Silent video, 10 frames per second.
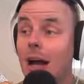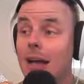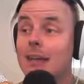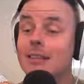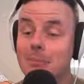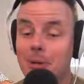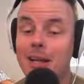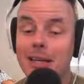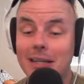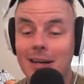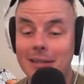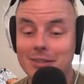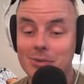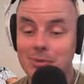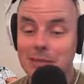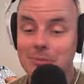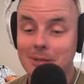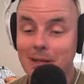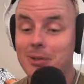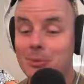I ended up buying a Honda
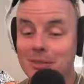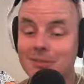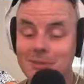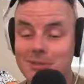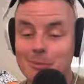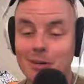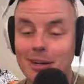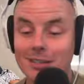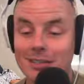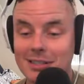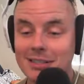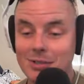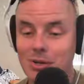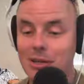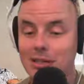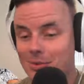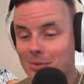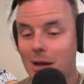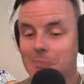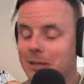Dream, another one from somewhere else in the
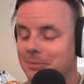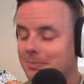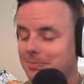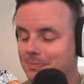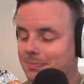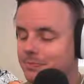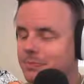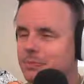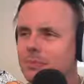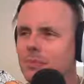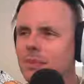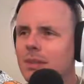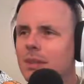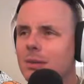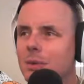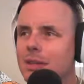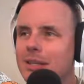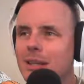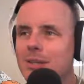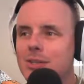swap meet, with
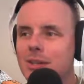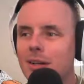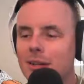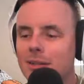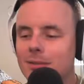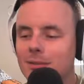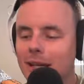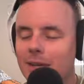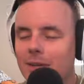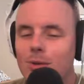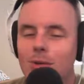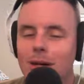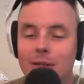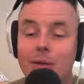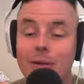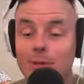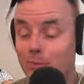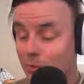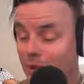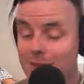the intention of like, cool, it
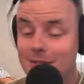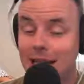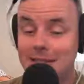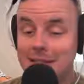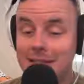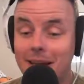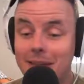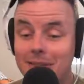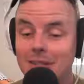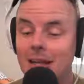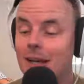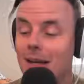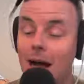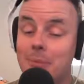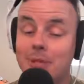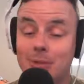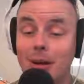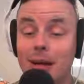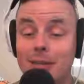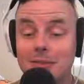runs, it has a title. I'm going to
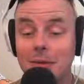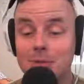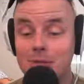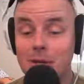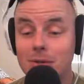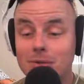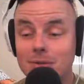ride it around the show,